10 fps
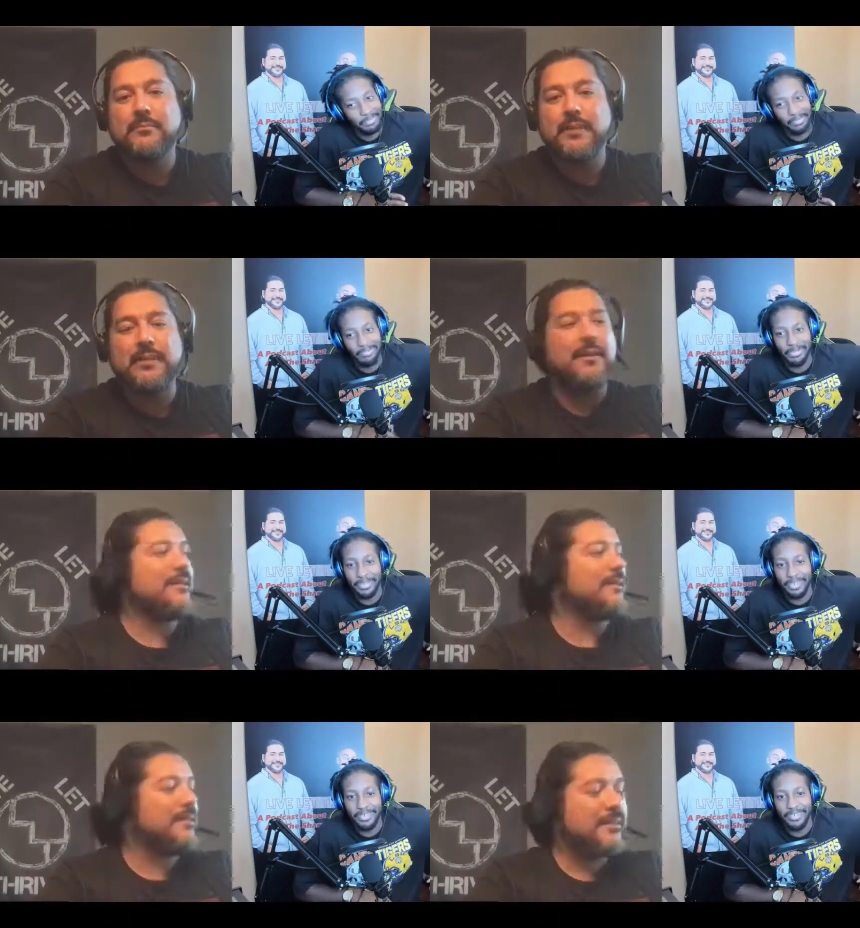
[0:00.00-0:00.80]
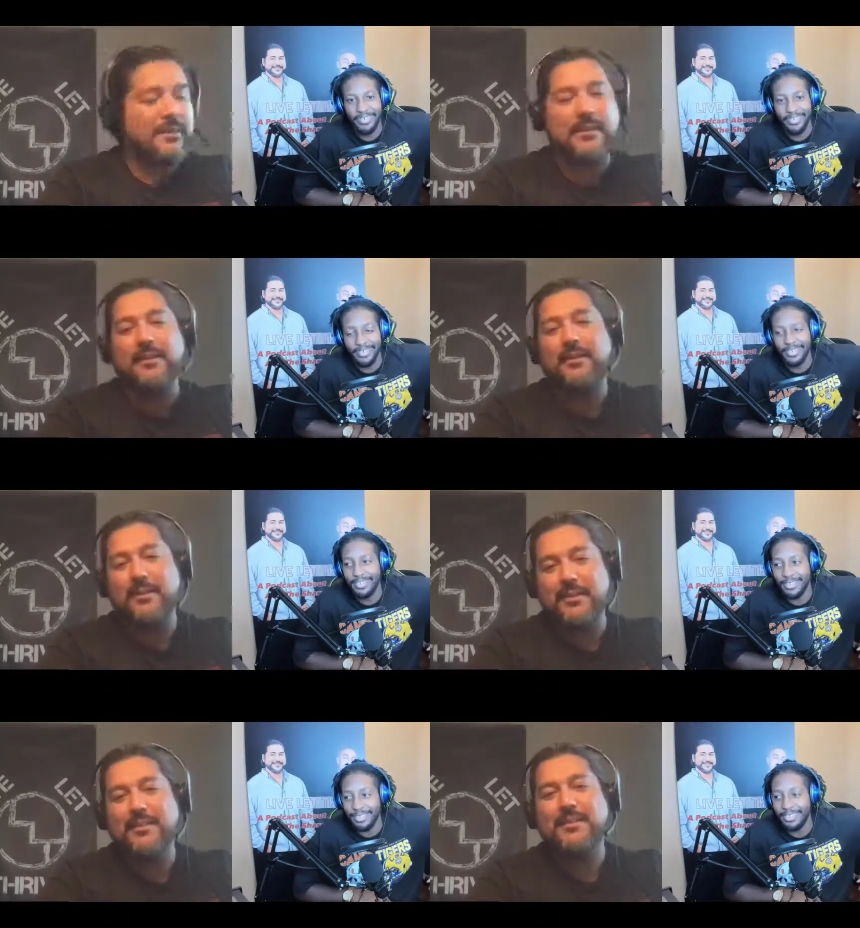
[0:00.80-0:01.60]
Speaker 1: I like
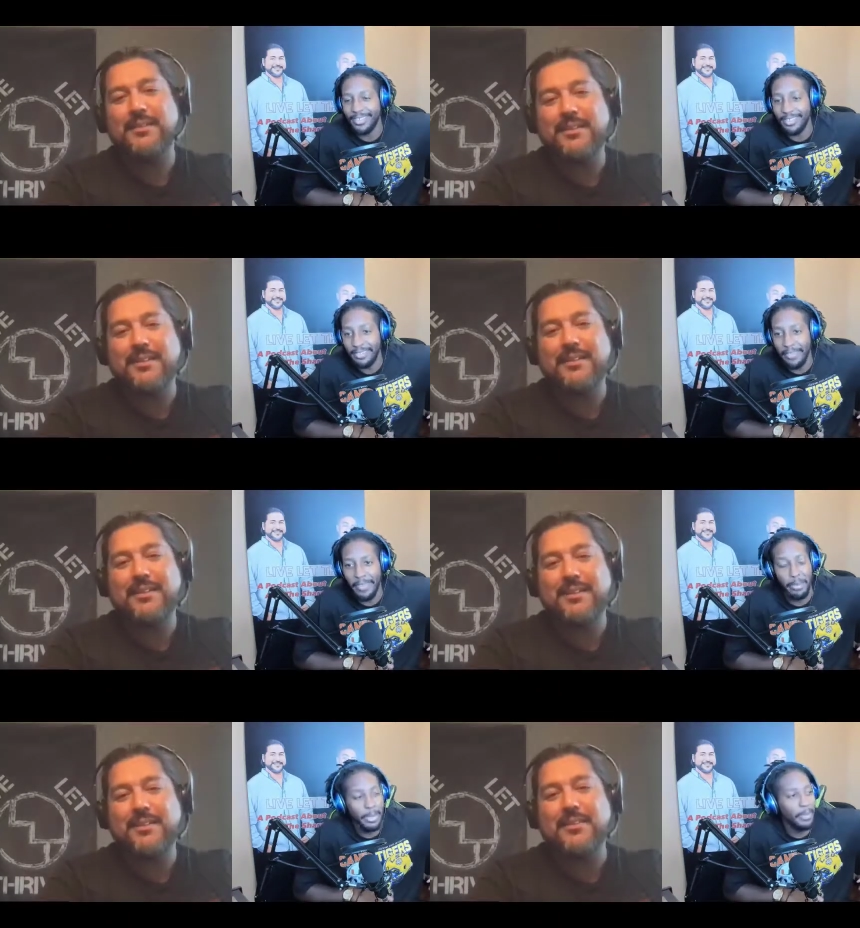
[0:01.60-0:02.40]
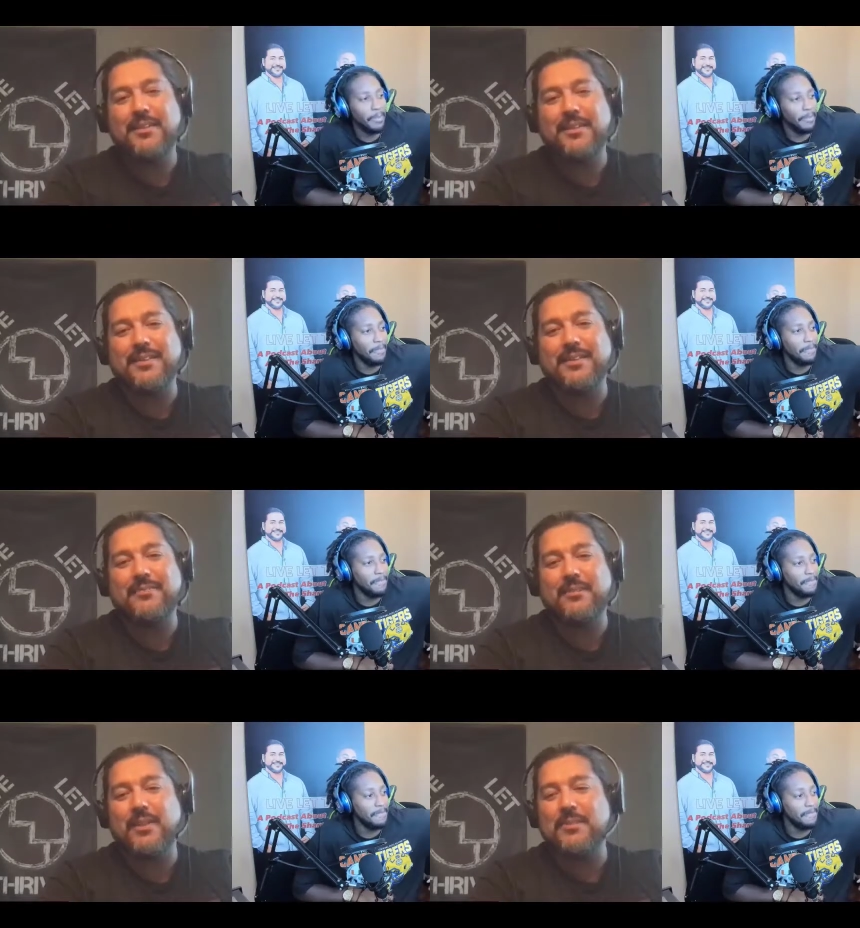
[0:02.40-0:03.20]
it.
Speaker 2: Yeah, man.
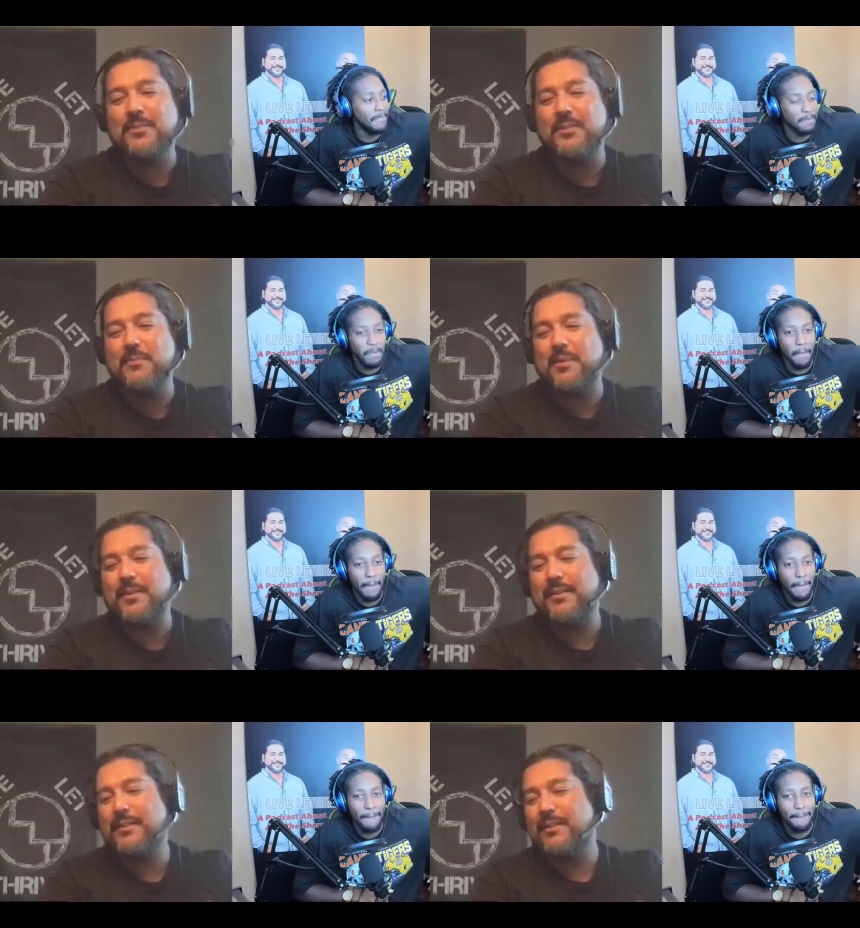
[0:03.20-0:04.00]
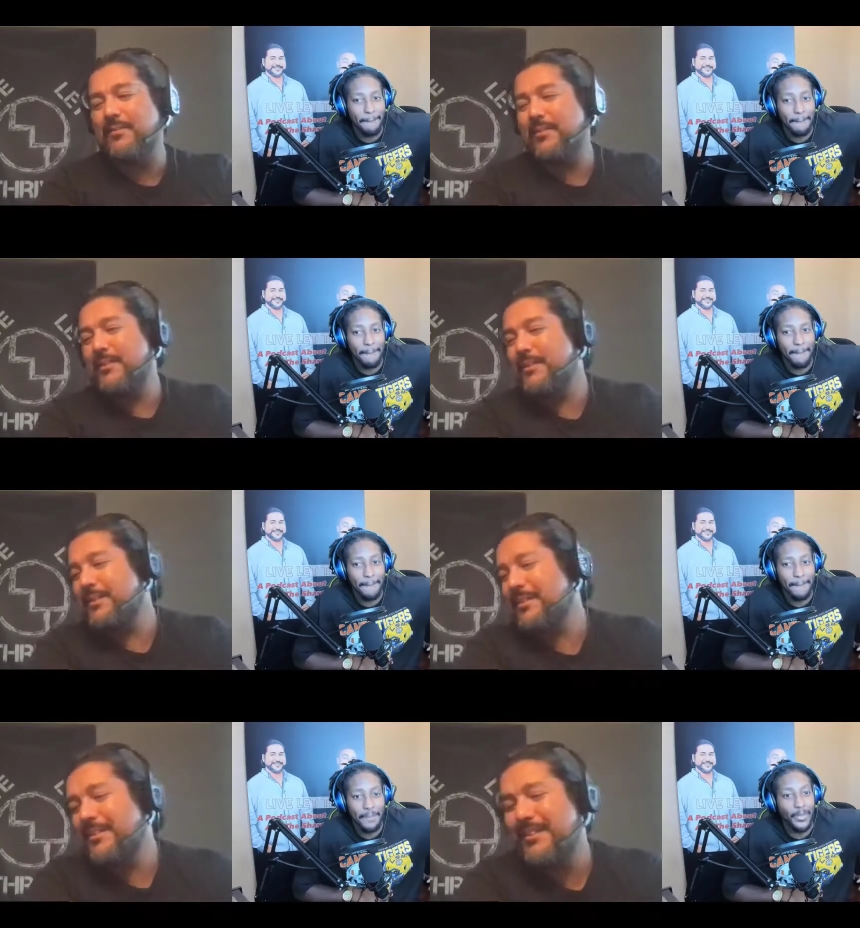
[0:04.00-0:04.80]
Speaker 1: Velocity of money. I love it.
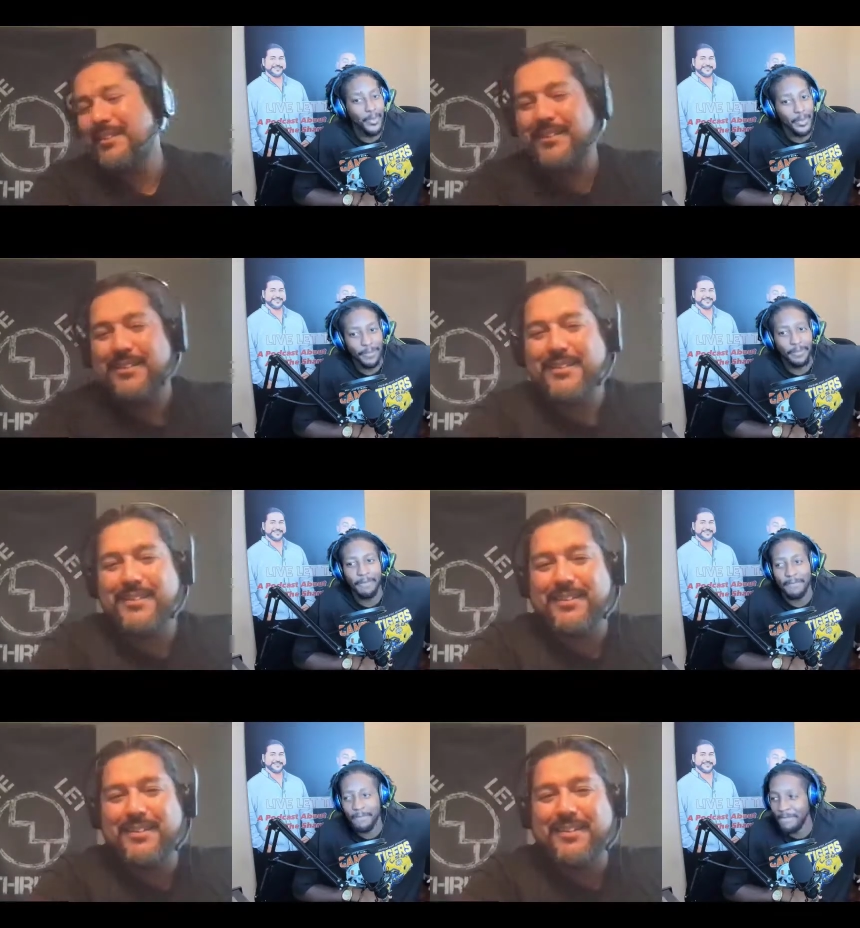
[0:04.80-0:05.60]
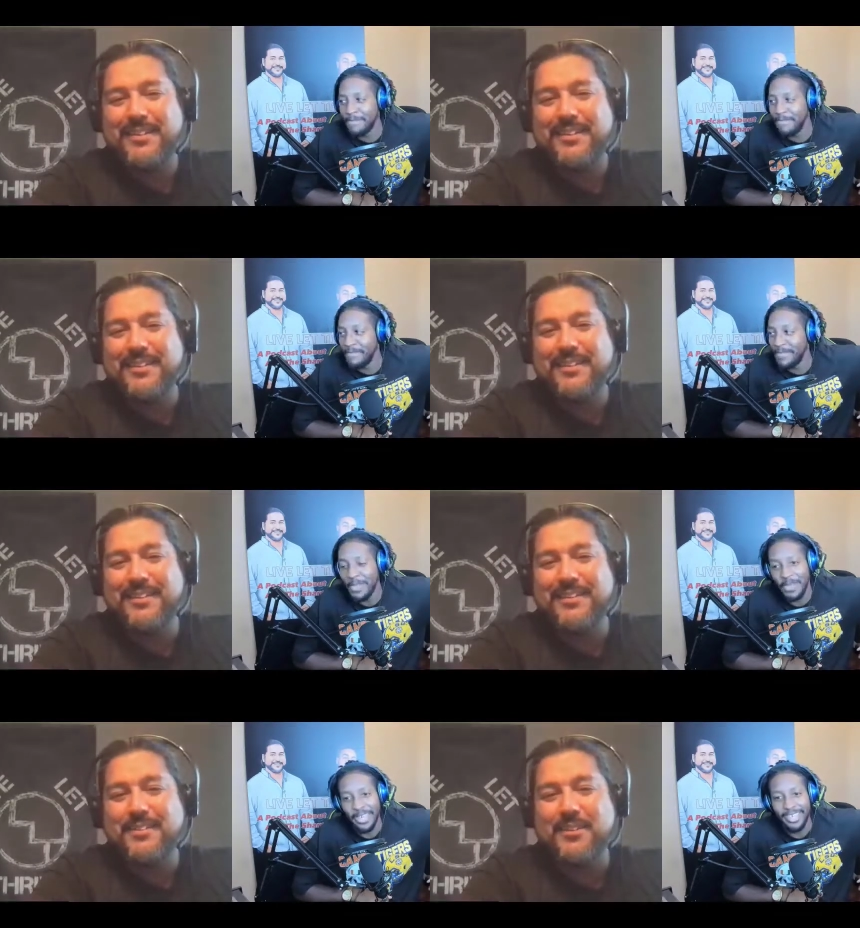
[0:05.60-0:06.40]
Speaker 2: For real.
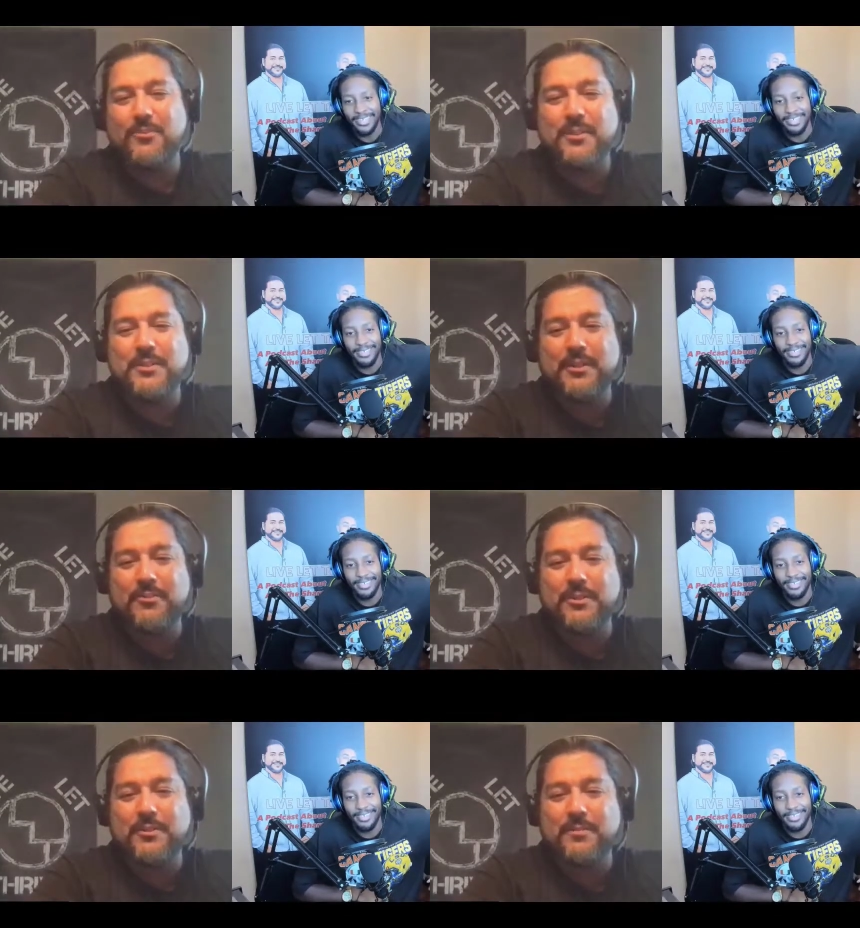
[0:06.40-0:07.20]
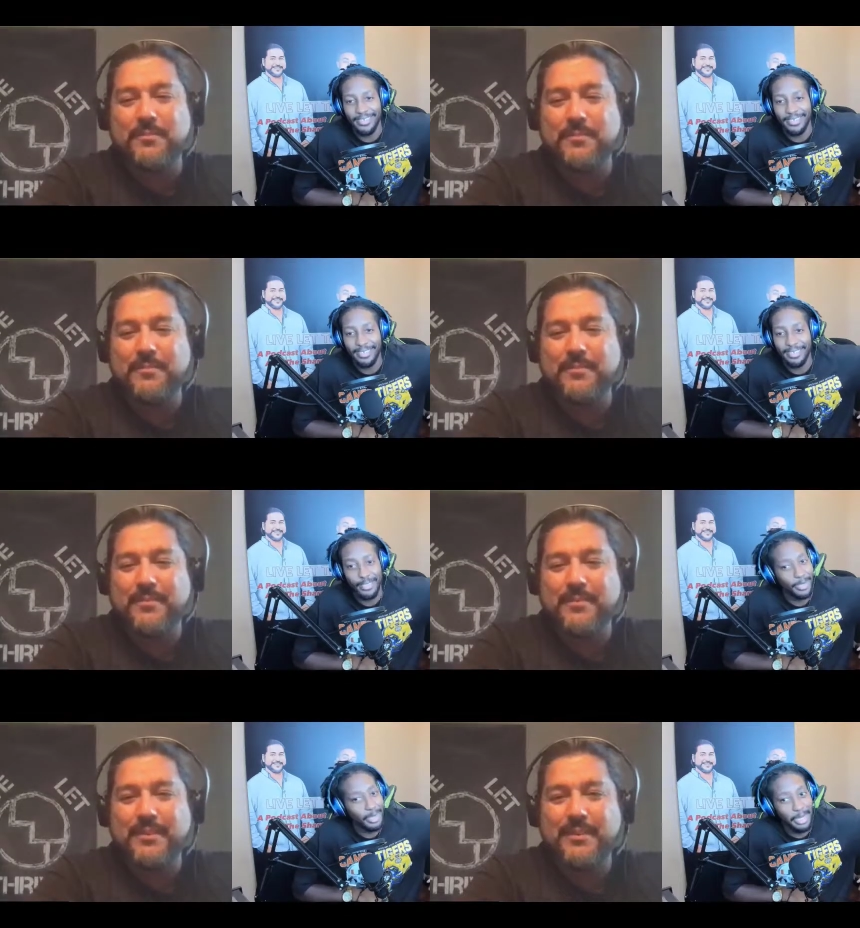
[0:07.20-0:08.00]
Speaker 1: That's how the rich get richer.
Speaker 2: Straight